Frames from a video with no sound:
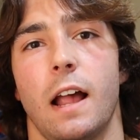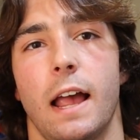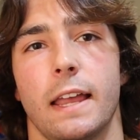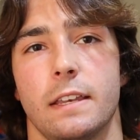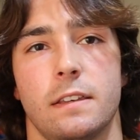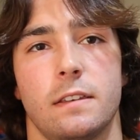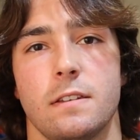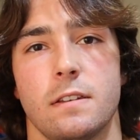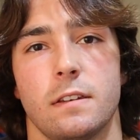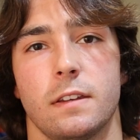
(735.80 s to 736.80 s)
I
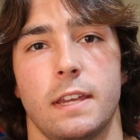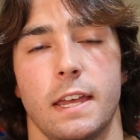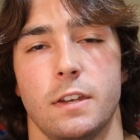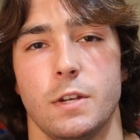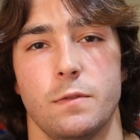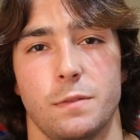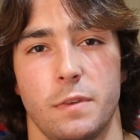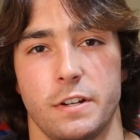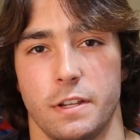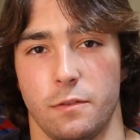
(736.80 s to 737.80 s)
can't do as
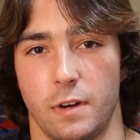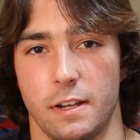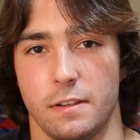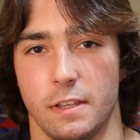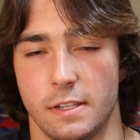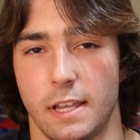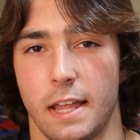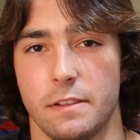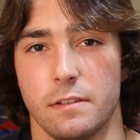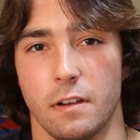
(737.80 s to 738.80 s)
much on the rest of the
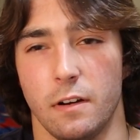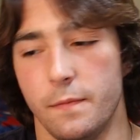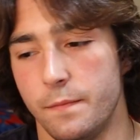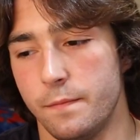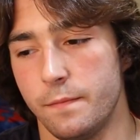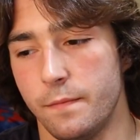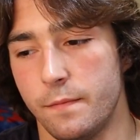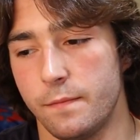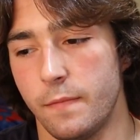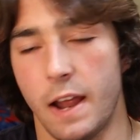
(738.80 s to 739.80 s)
sets. So
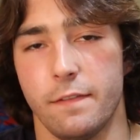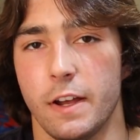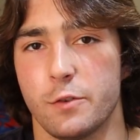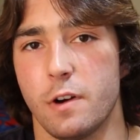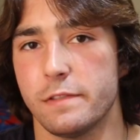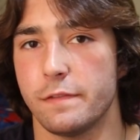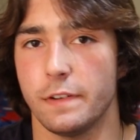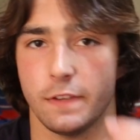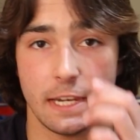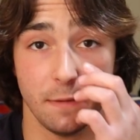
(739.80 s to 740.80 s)
I find 12 to
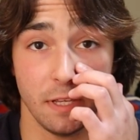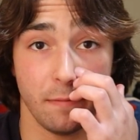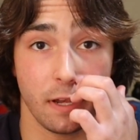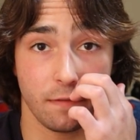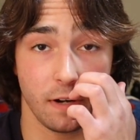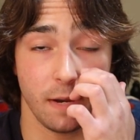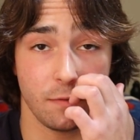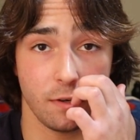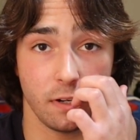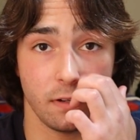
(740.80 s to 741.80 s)
15 to be the best for
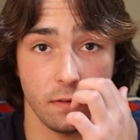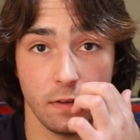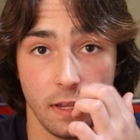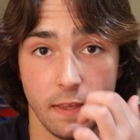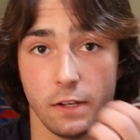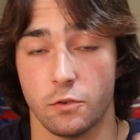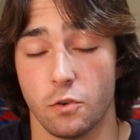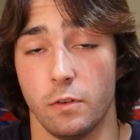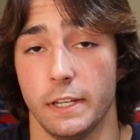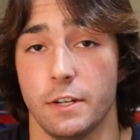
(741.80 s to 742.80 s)
hamstrings, and then
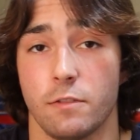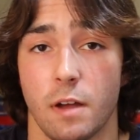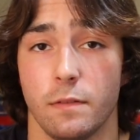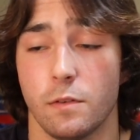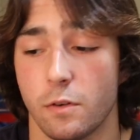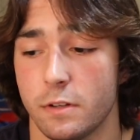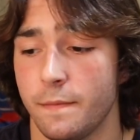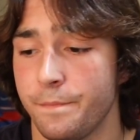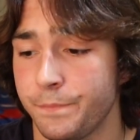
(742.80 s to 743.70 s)
controlling each rep, of course.